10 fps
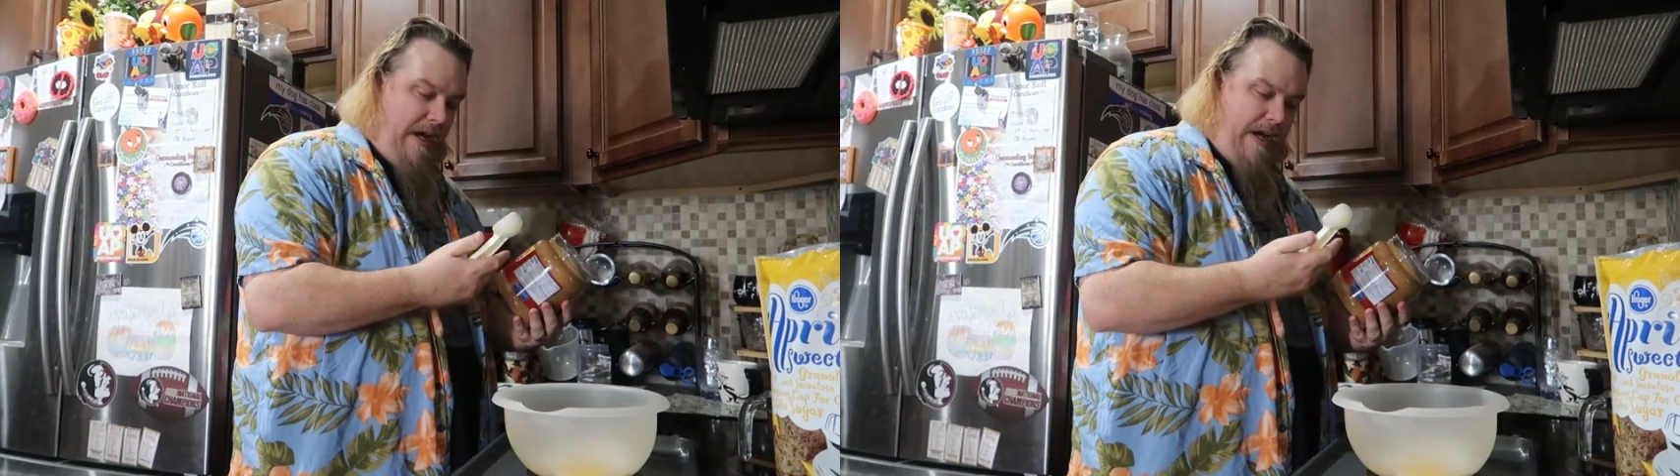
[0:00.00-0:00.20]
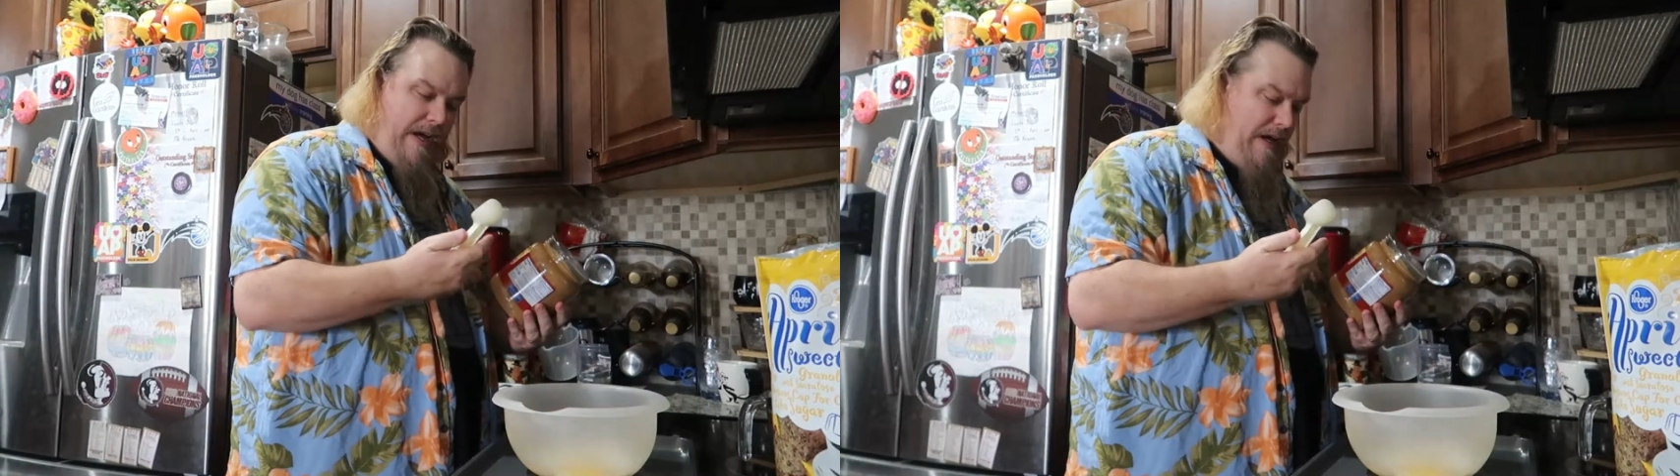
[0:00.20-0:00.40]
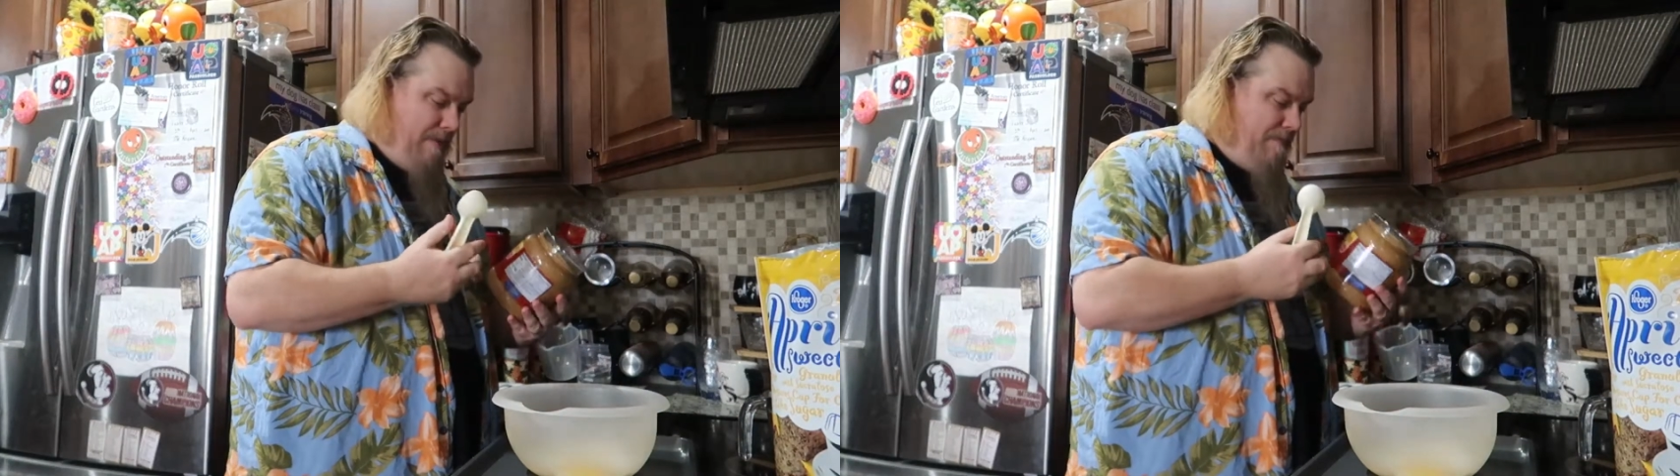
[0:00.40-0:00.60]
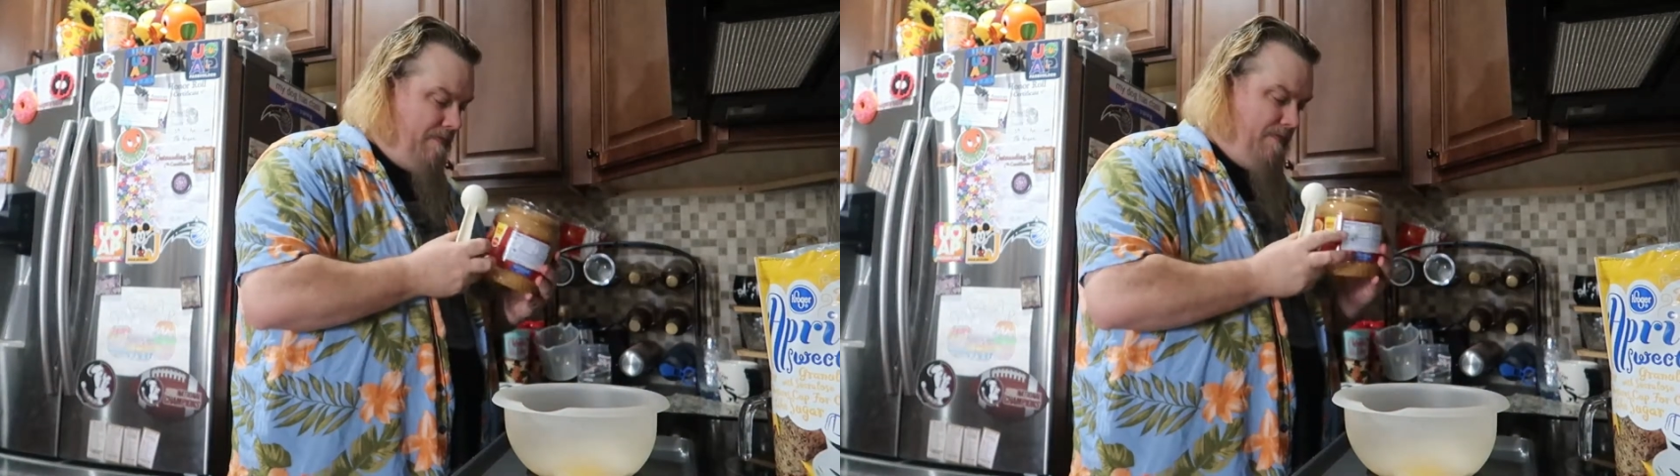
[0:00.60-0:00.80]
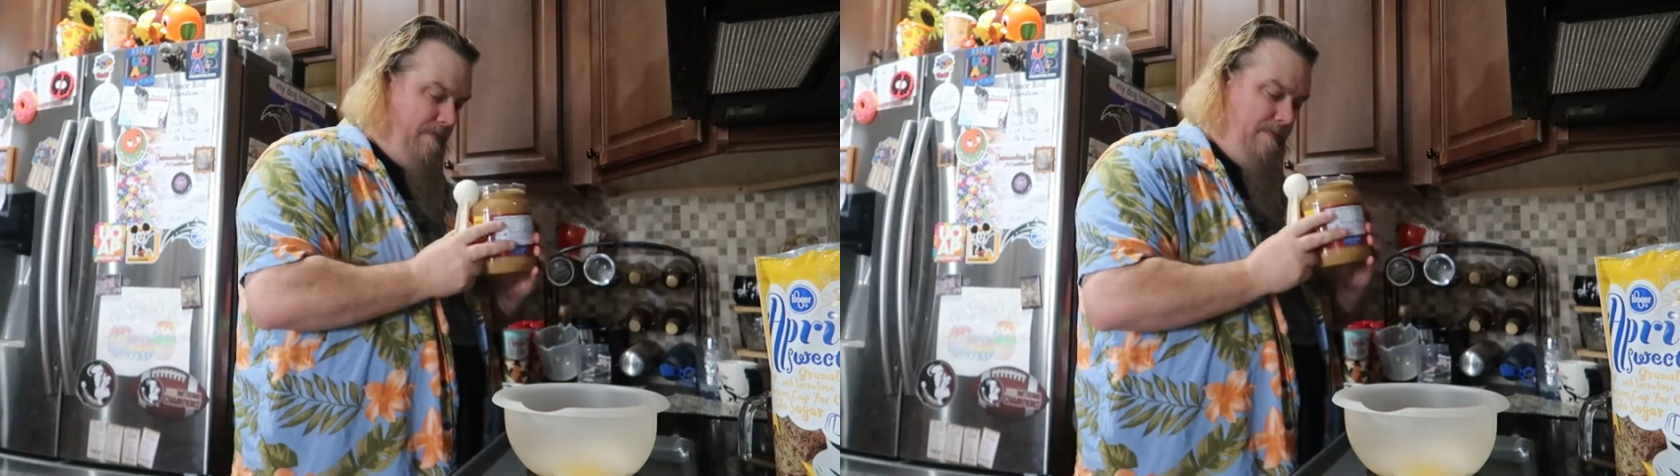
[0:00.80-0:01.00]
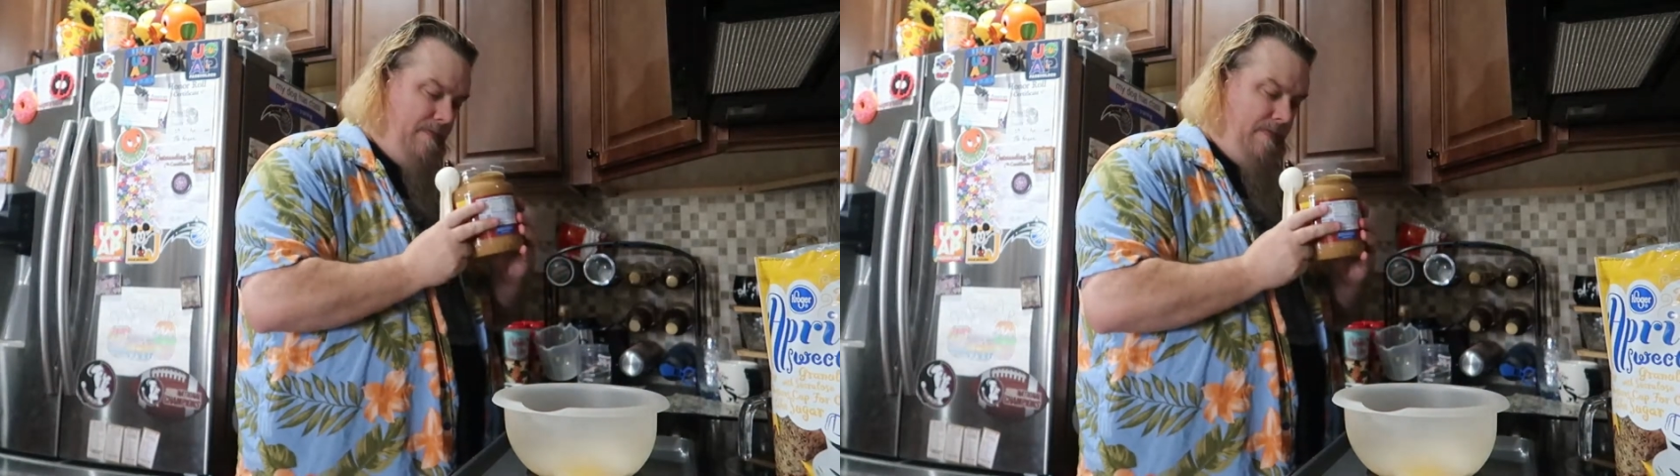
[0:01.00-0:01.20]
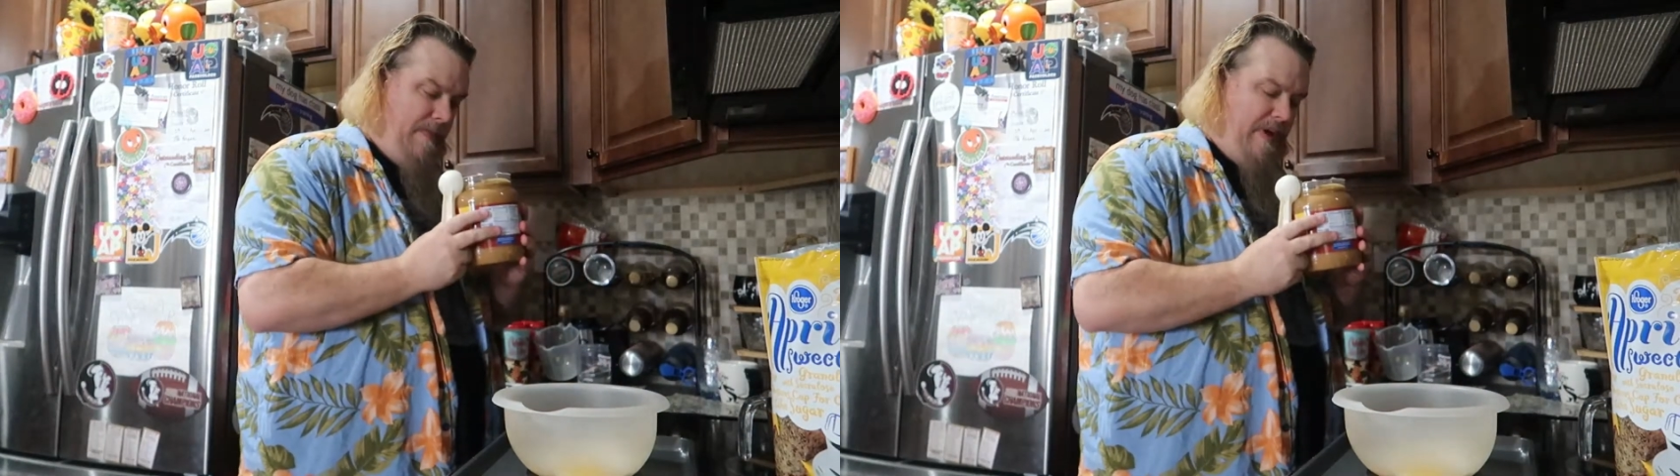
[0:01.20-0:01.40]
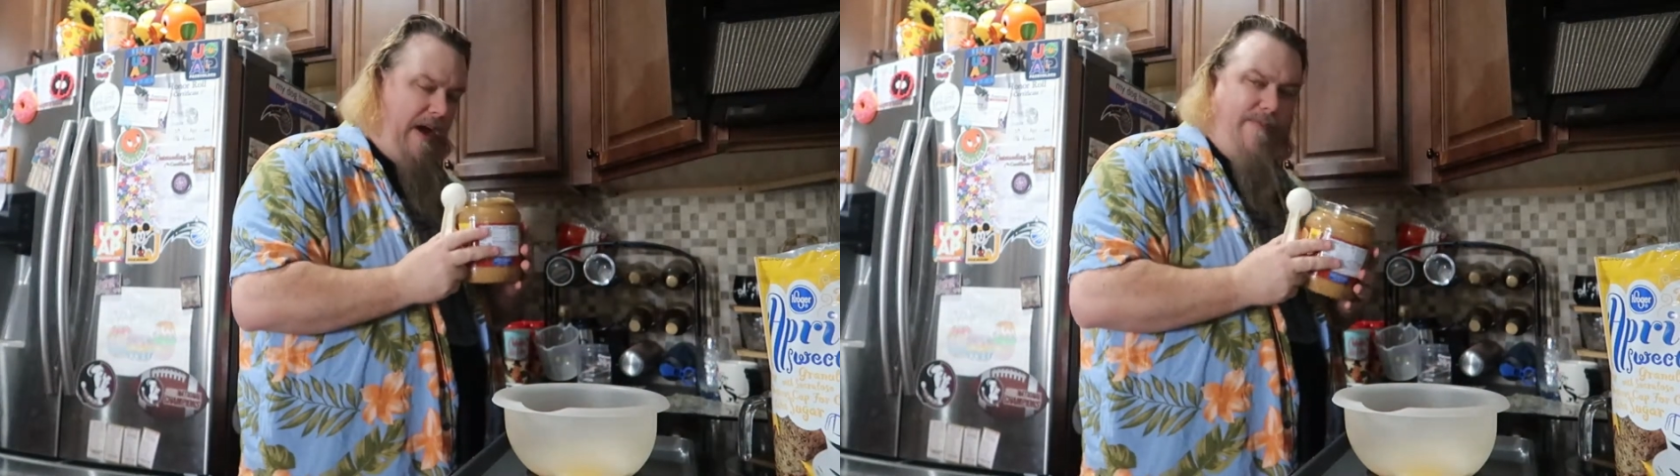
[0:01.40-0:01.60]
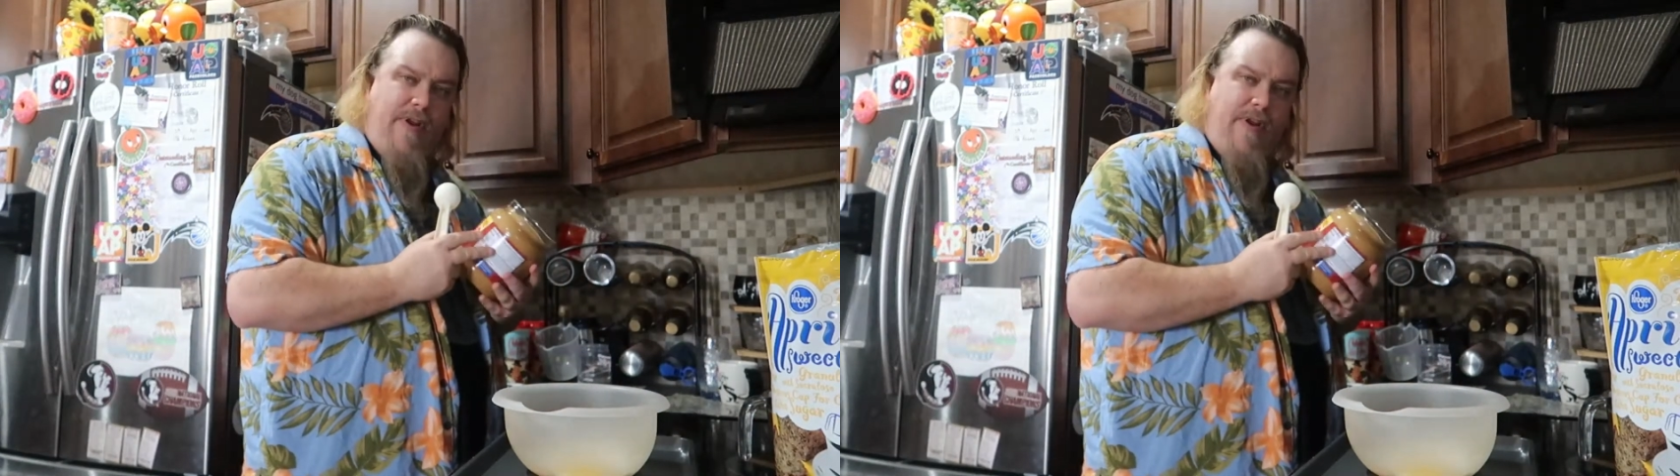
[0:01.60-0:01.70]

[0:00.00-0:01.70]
I've